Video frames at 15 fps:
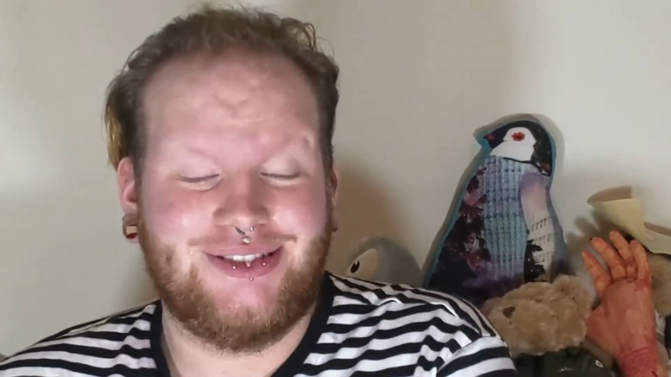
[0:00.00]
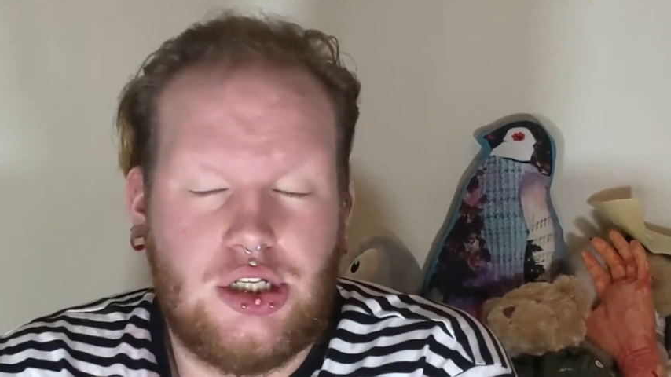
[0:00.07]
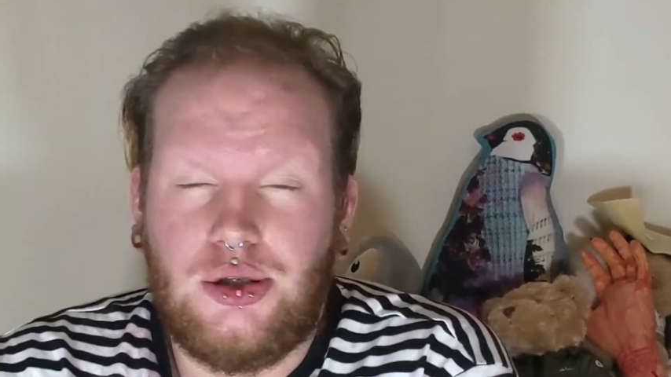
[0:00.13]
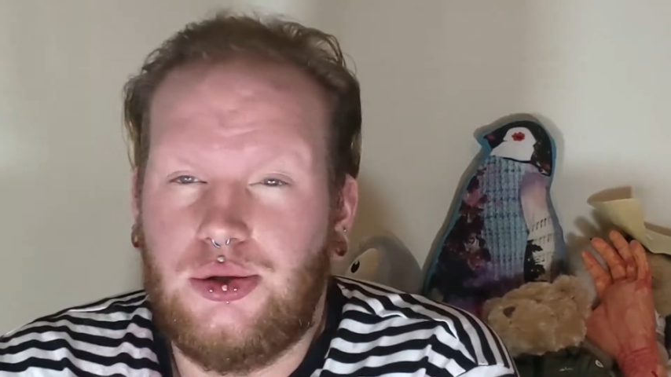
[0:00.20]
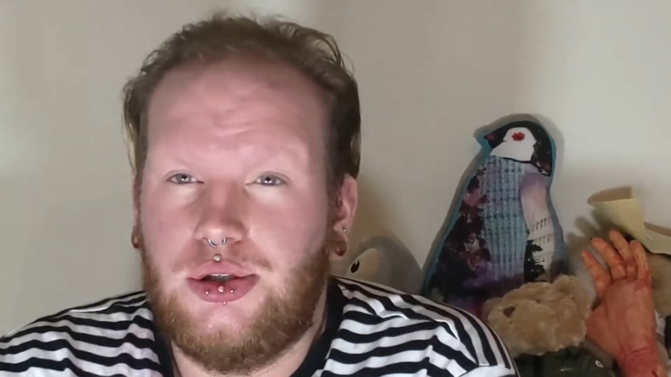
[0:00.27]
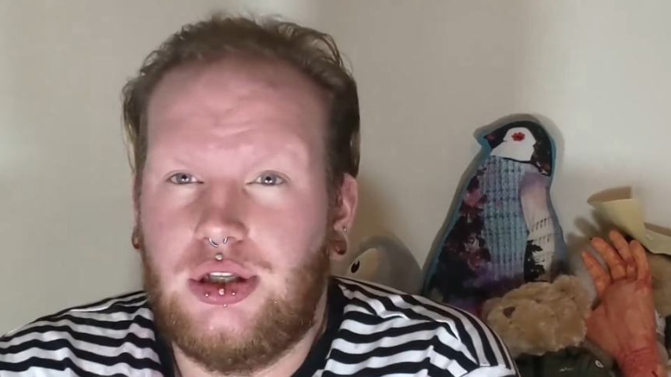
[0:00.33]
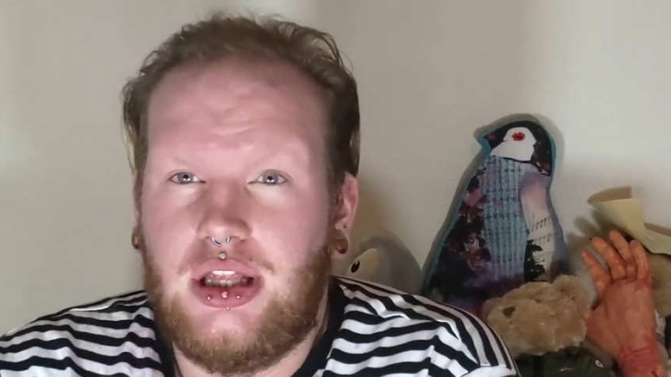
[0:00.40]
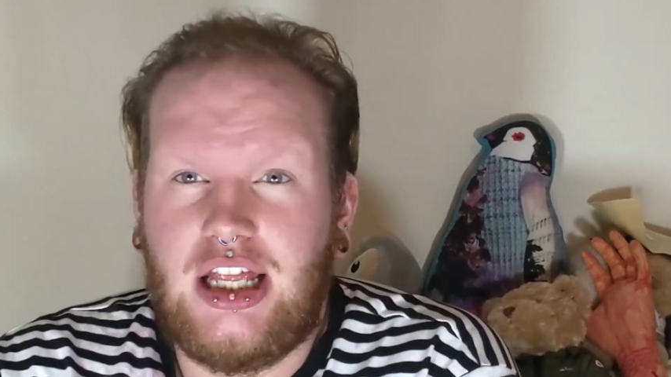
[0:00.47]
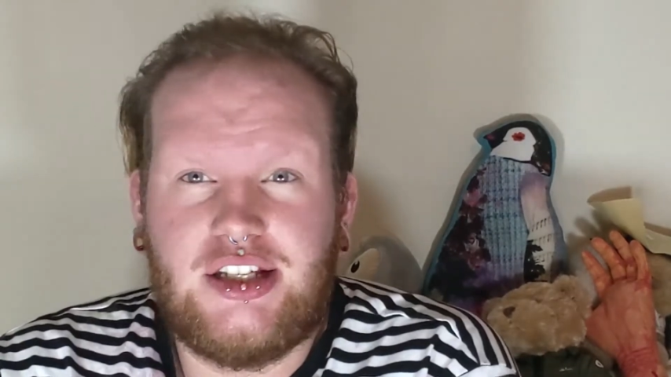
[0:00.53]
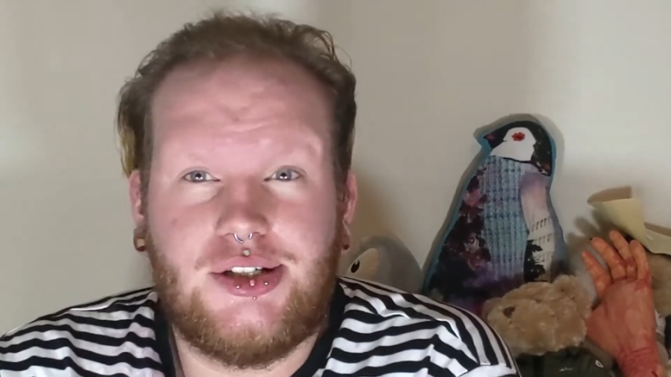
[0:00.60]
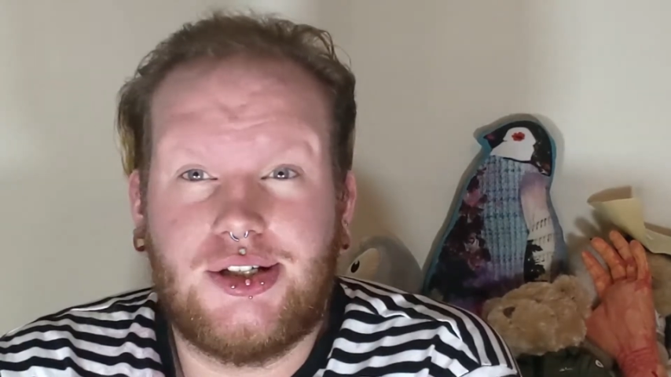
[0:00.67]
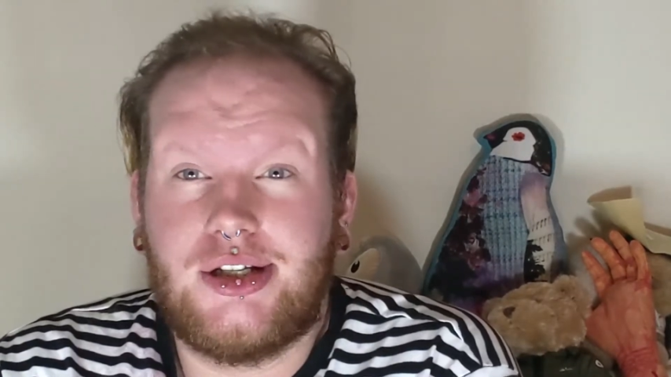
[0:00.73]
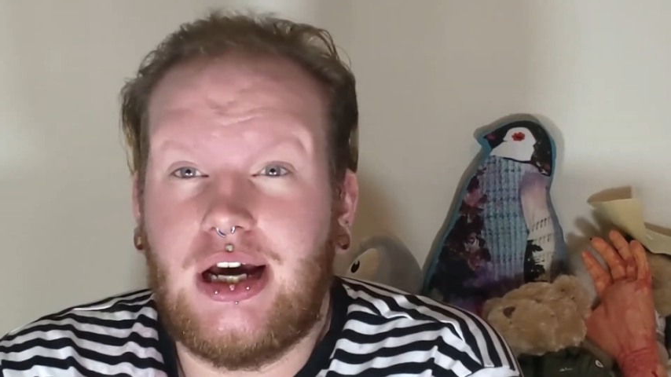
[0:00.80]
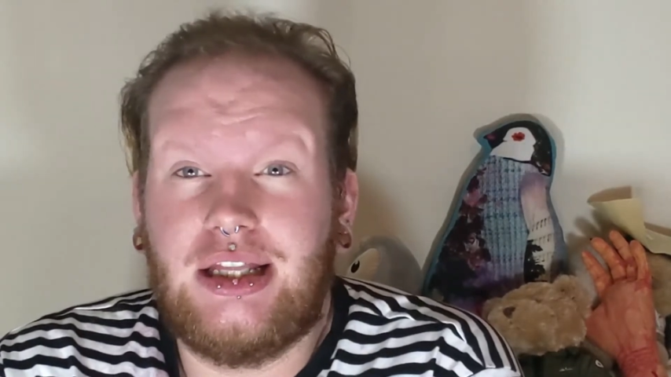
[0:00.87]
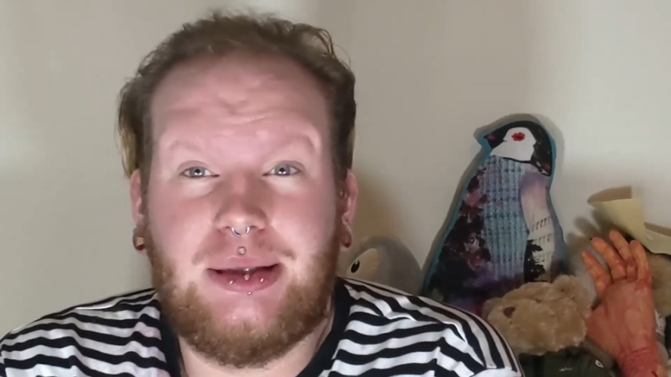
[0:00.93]
So let's
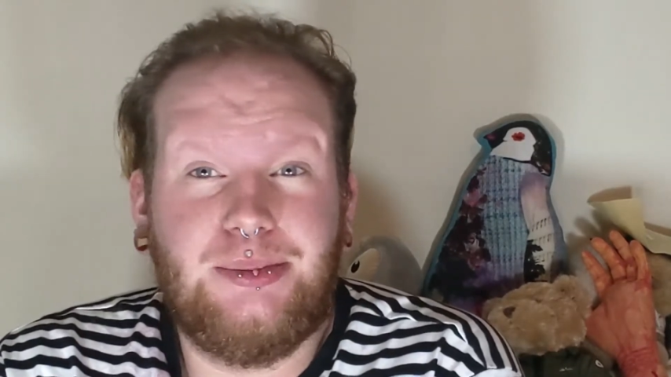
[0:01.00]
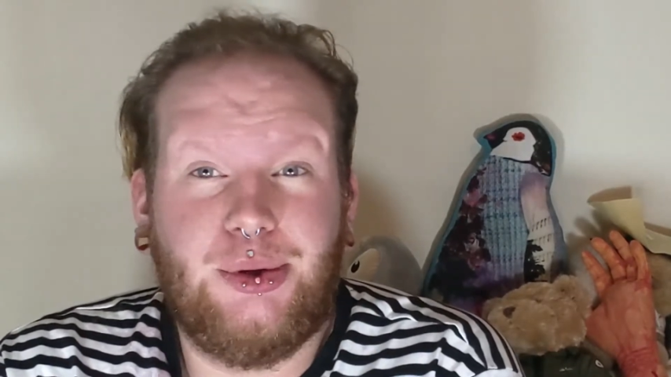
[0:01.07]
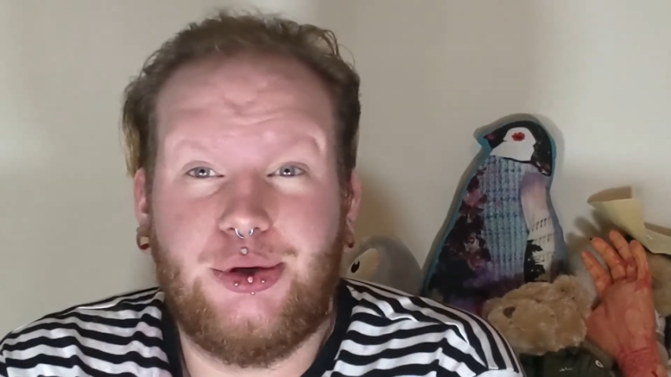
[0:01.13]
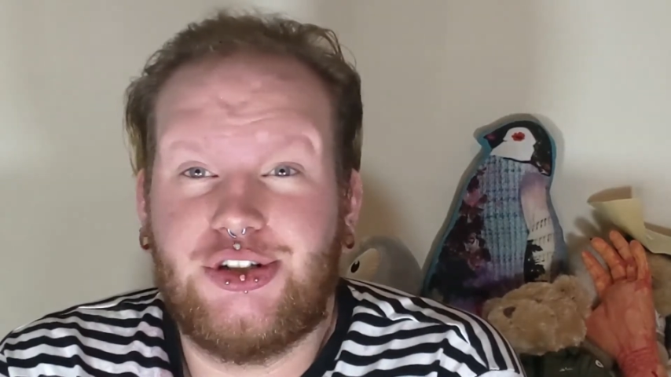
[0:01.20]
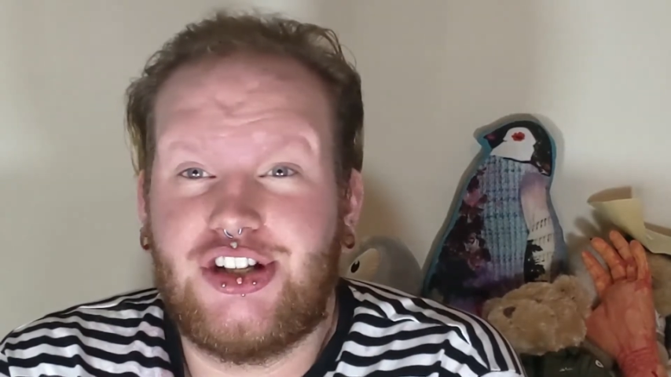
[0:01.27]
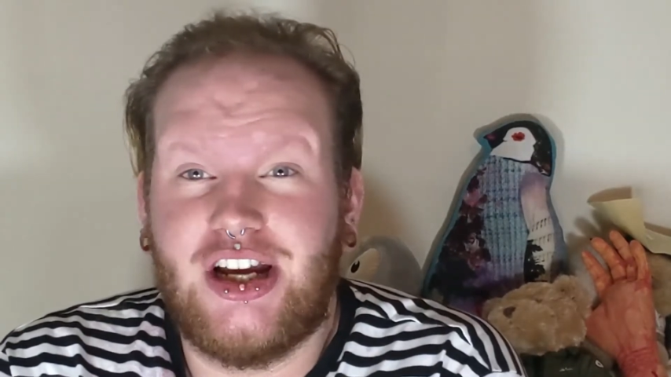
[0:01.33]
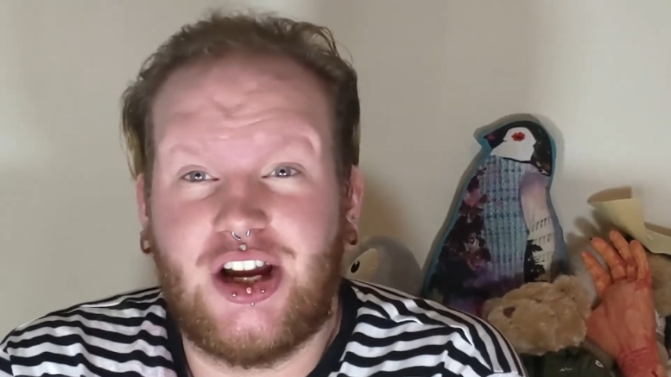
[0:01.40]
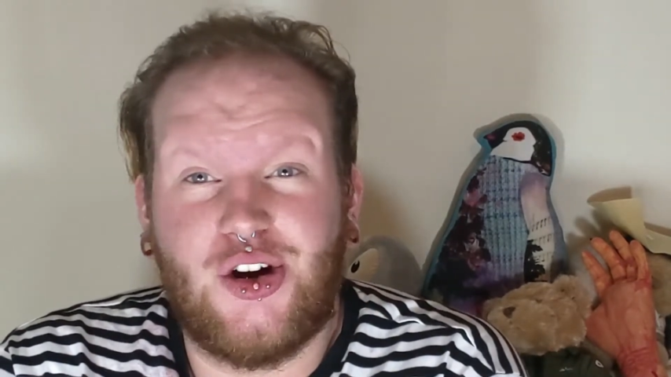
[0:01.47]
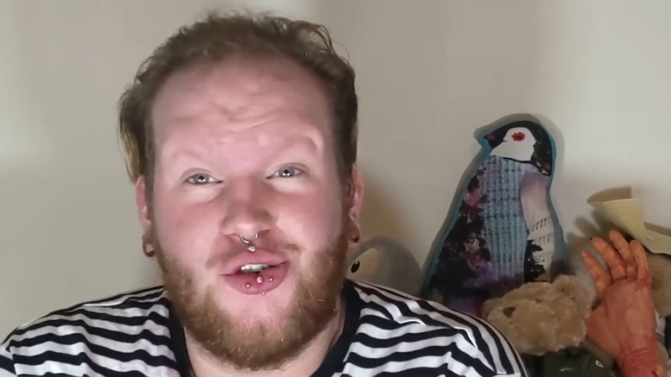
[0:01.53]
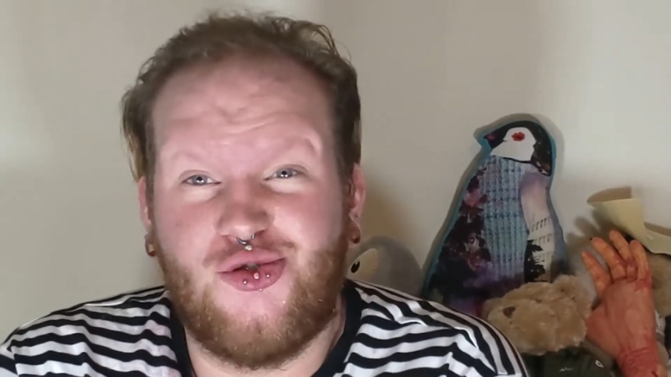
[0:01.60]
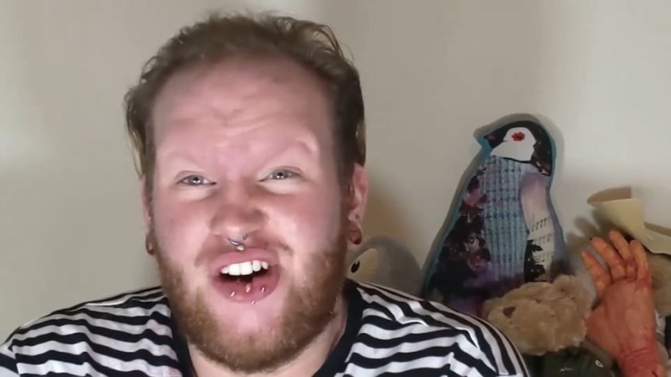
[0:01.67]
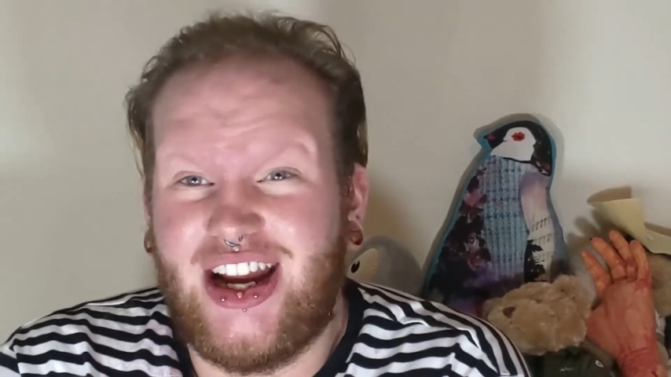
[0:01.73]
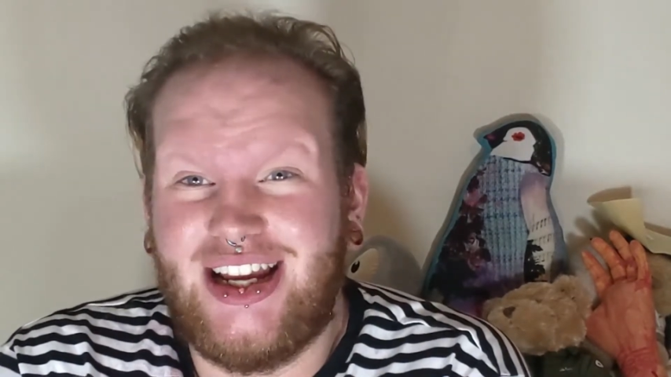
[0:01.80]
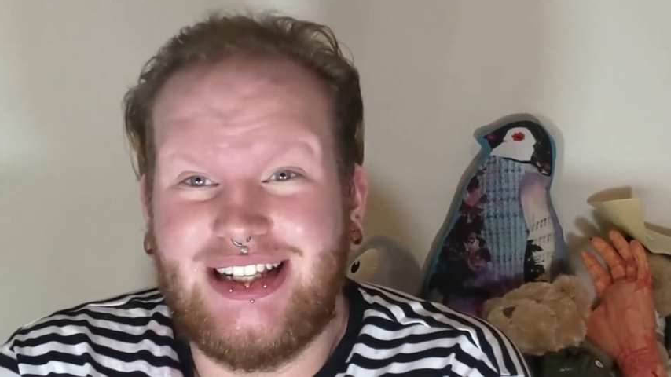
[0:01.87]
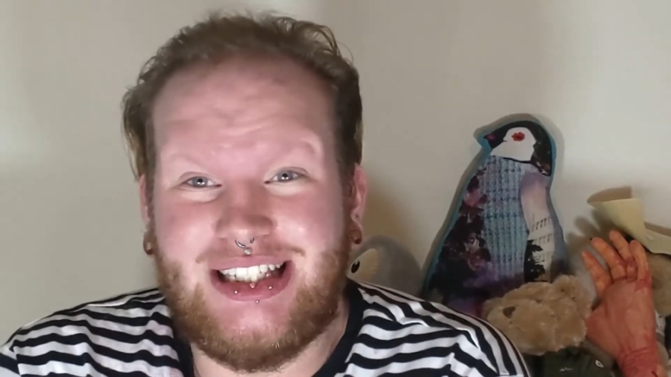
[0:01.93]
just cut the bullshit and go
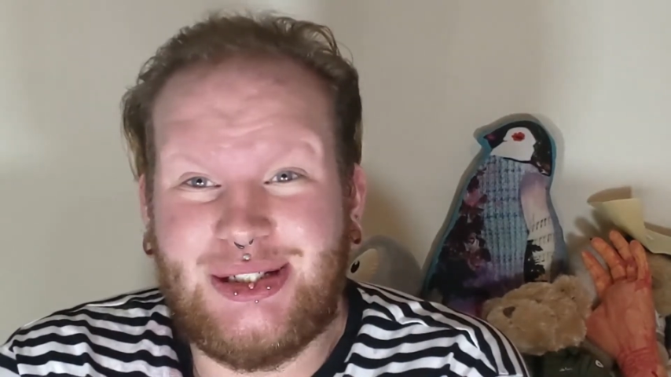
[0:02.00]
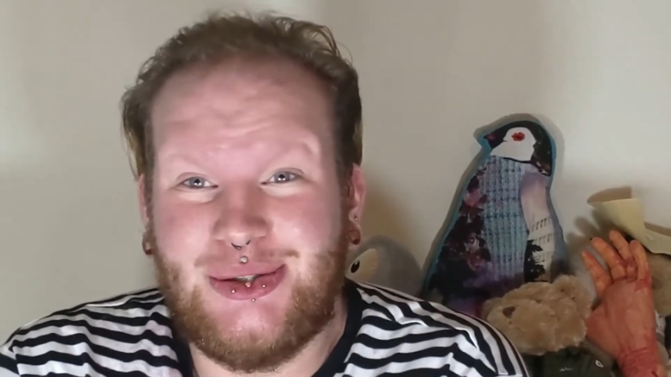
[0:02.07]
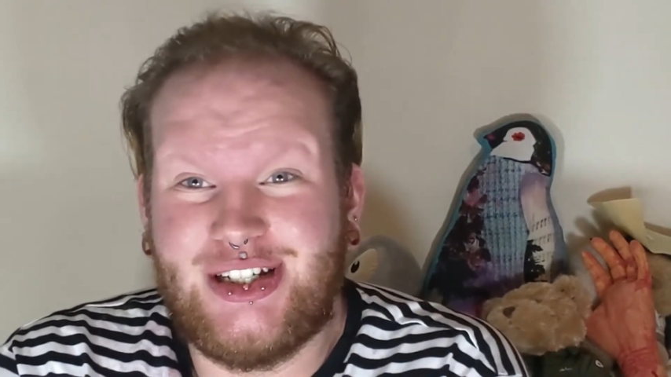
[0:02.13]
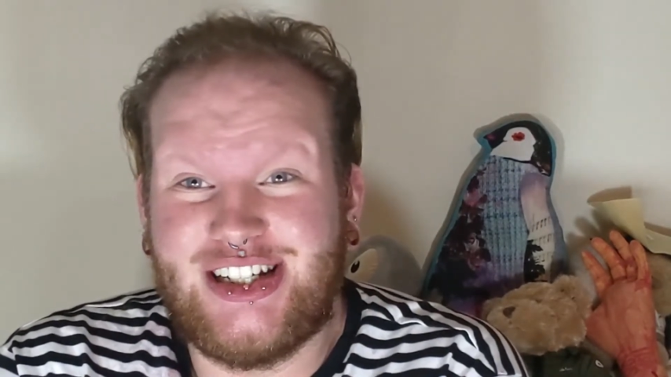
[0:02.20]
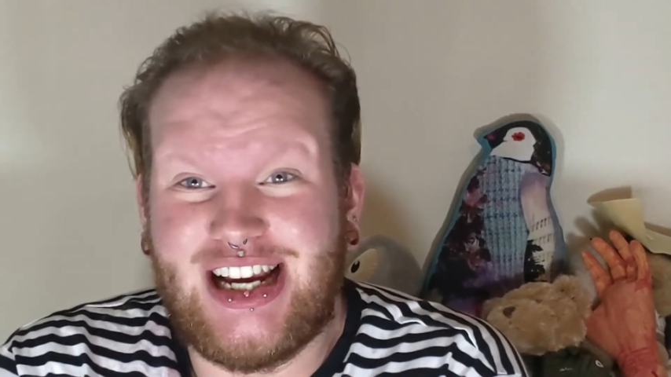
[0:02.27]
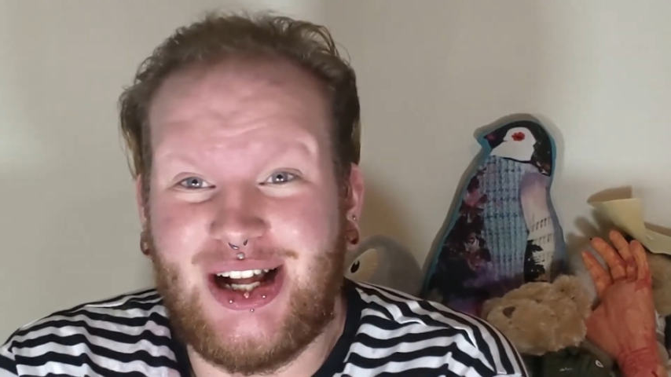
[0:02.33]
right into it,